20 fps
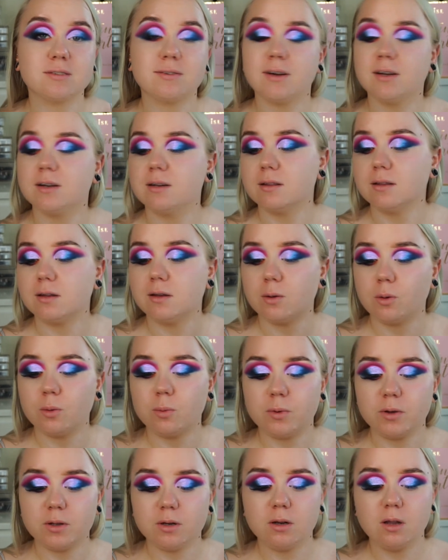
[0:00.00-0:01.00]
finally
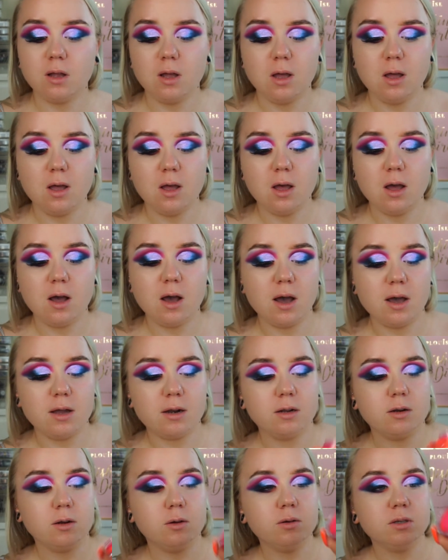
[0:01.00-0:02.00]
open, and
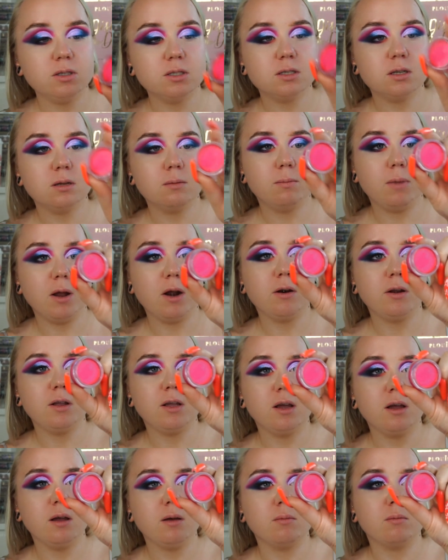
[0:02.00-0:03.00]
I noticed that Barry
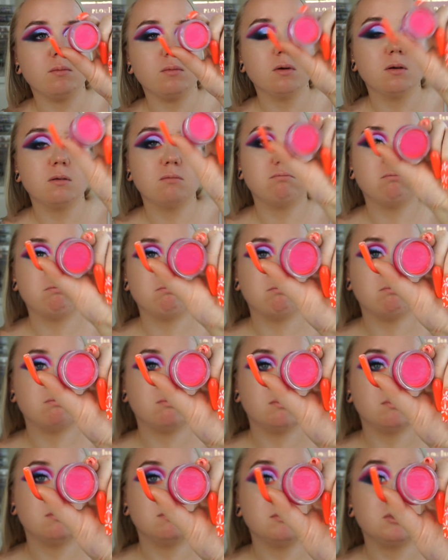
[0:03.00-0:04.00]
M
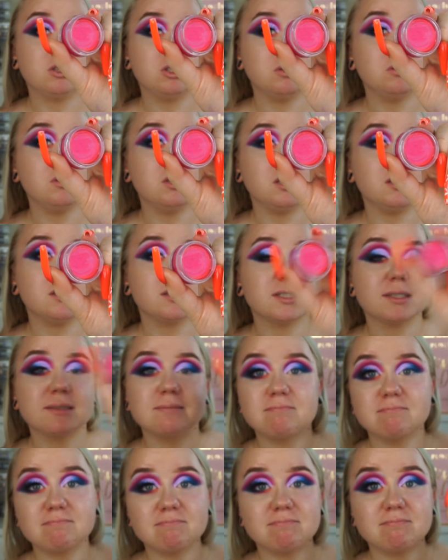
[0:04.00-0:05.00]
do these,
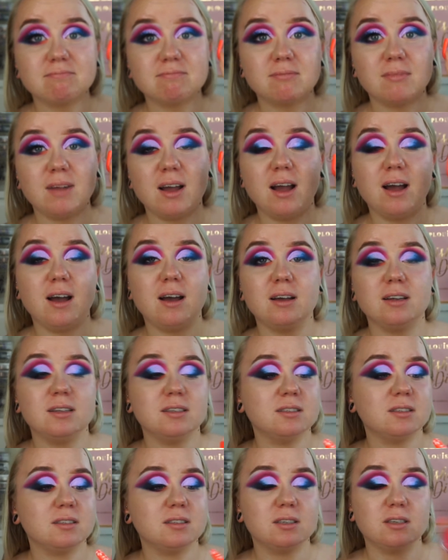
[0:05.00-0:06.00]

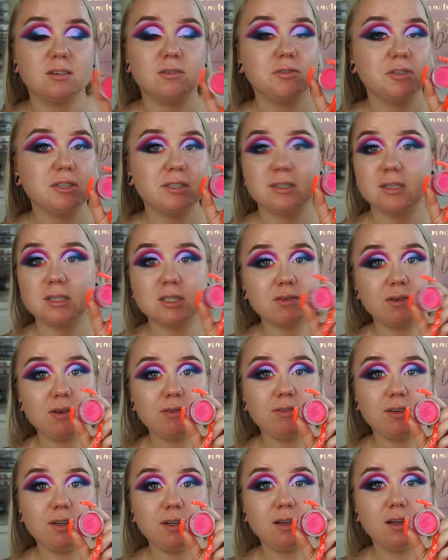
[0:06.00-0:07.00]
and they're only
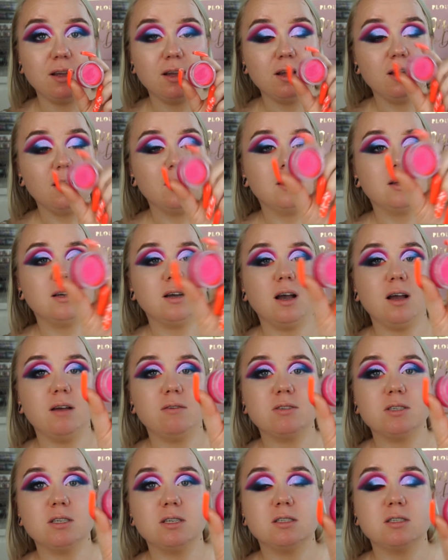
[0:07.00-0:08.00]
$6.50. I've
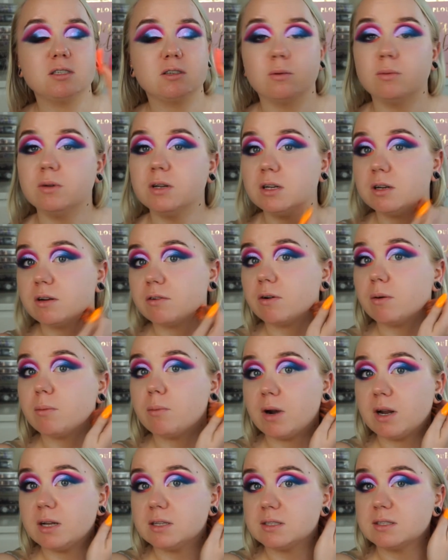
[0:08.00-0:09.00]
seen so many different
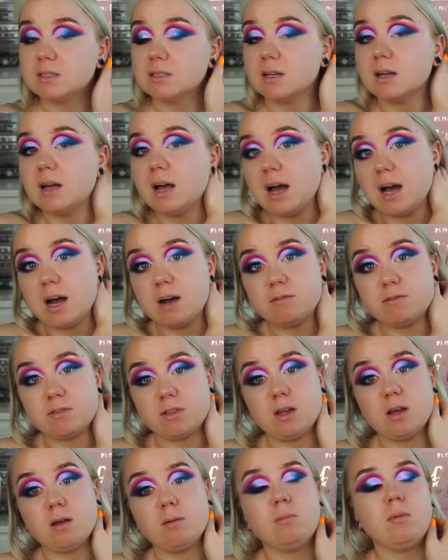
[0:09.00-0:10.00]
brands have
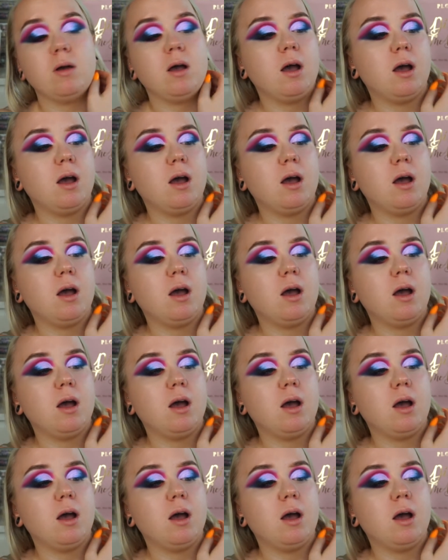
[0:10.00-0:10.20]
them.